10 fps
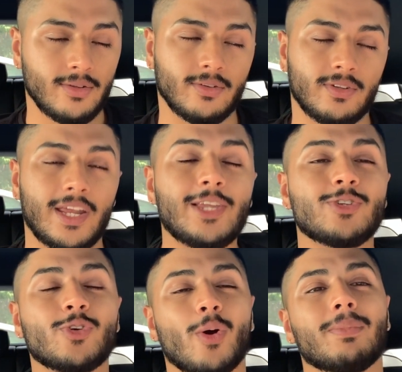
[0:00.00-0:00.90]
So today you
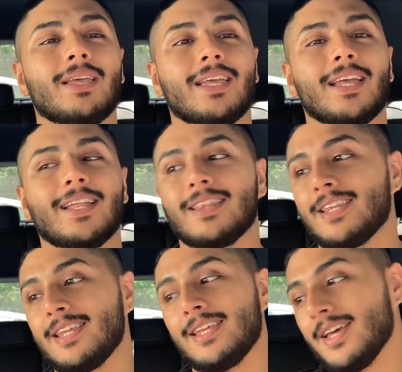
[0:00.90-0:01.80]
join me in
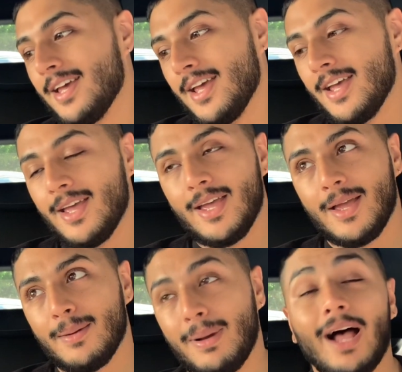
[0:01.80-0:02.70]
the
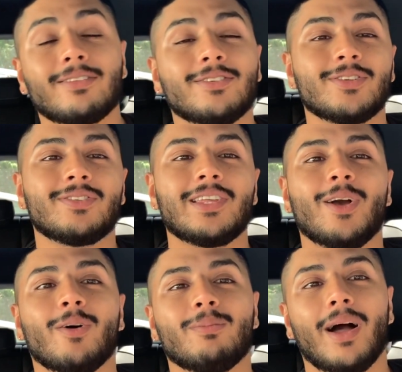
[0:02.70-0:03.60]
passenger seat
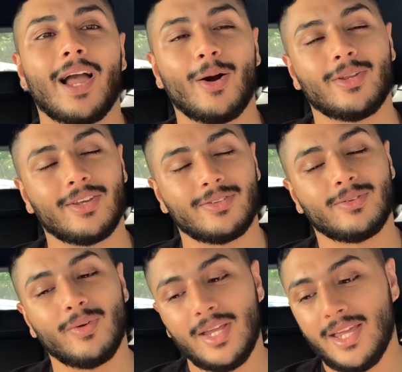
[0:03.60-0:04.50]
of my Audi S
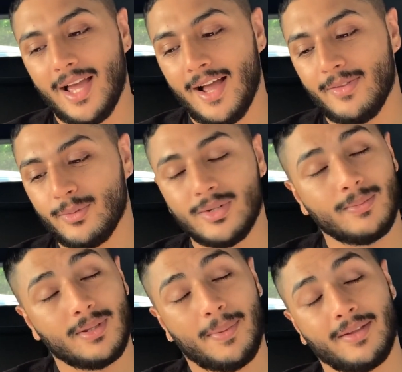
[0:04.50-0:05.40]
three, and the reason I'm
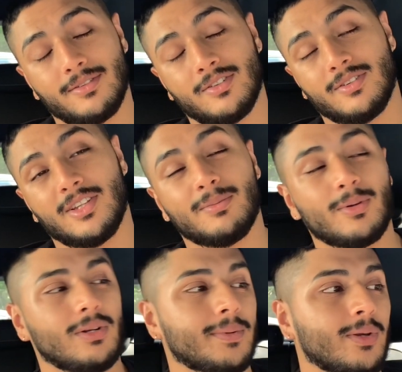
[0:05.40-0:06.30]
in the passenger seat is
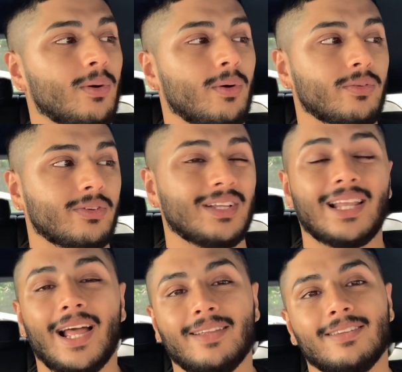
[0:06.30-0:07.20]
purely because the
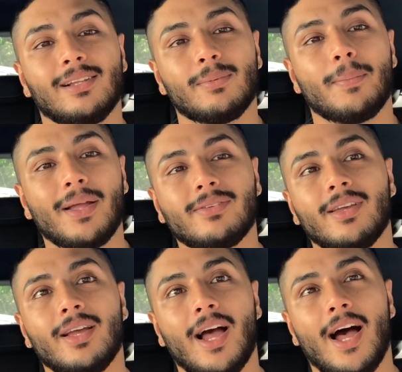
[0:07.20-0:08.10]
lighting's a little bit
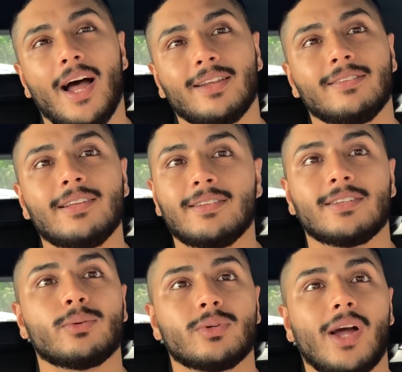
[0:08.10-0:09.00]
better and it's easier
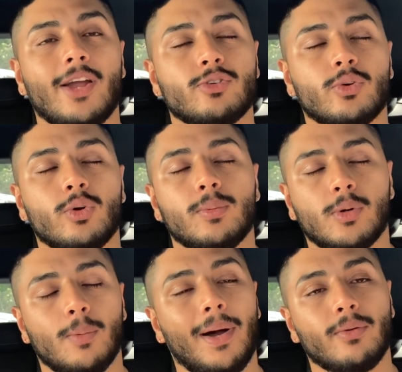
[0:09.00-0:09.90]
to attach the
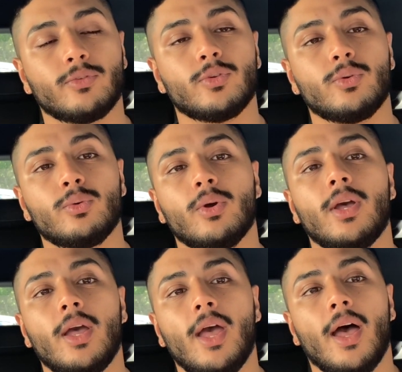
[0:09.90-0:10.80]
GoPro mount to
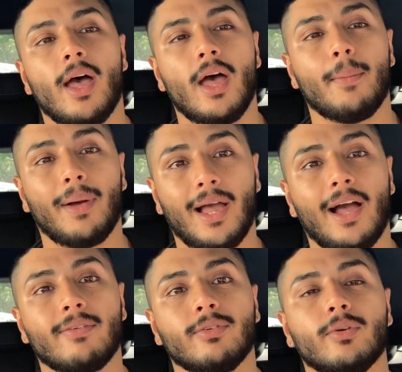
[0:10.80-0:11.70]
uh, my
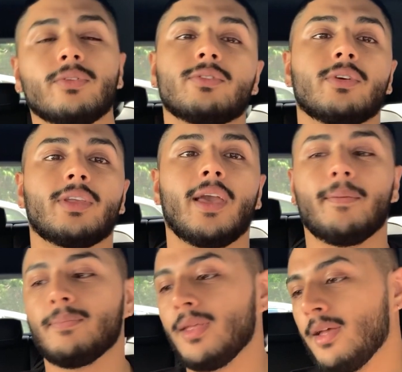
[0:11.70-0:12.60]
iPhone. So yeah,
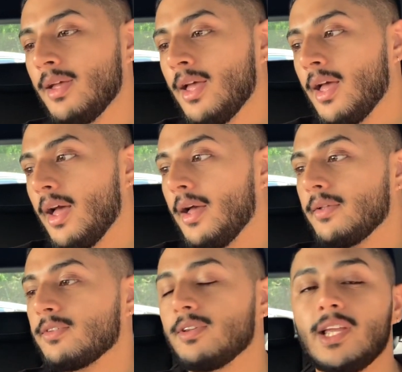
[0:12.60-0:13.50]

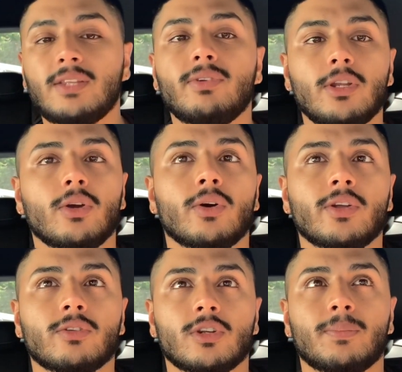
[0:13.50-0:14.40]
today's video
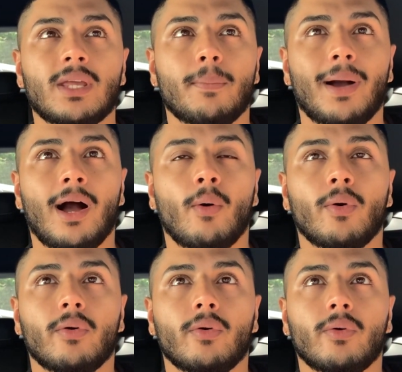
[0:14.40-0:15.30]
is going to be about
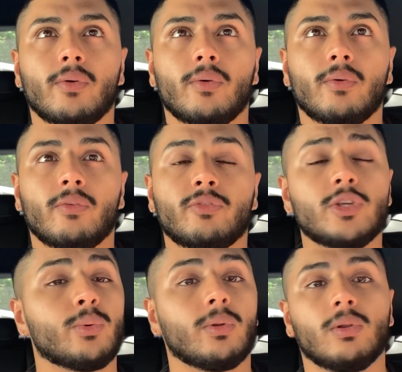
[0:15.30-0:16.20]

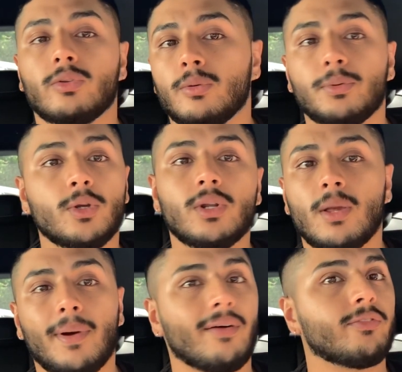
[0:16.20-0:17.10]
fuel, so purely
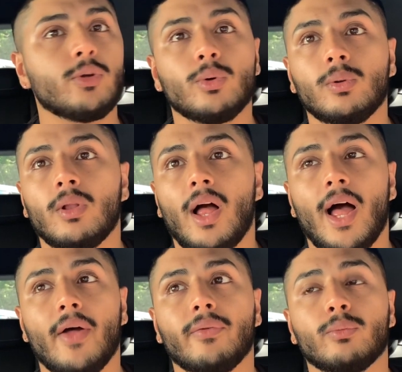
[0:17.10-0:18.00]
about fuel,
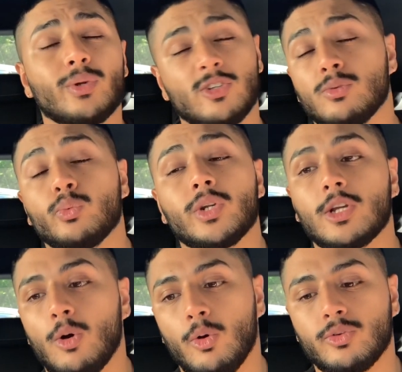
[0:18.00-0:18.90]
and which is a running
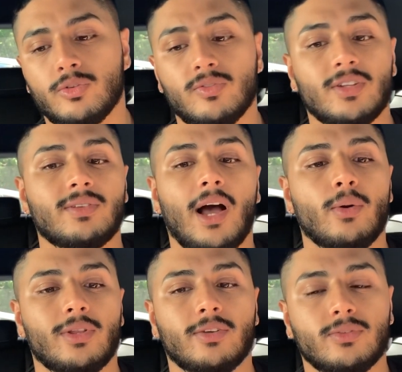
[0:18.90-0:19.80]
cost of this
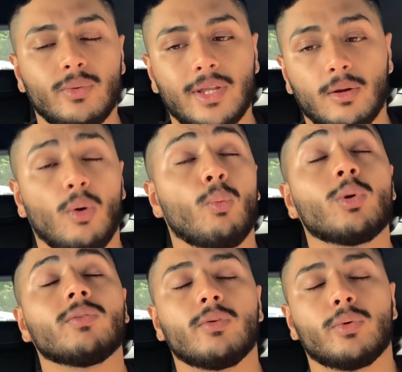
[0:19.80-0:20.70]
Audi S three, or
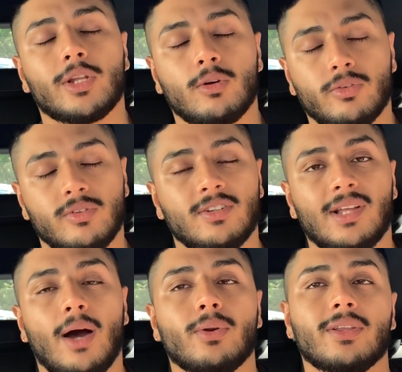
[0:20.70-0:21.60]
one of the running costs of this
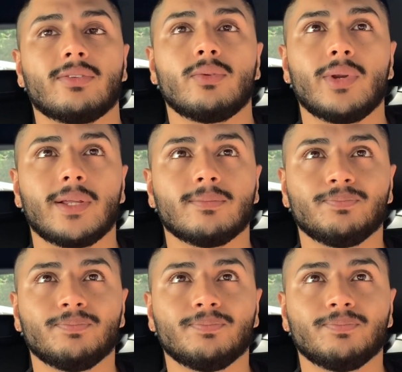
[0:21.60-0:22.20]
Audi S three.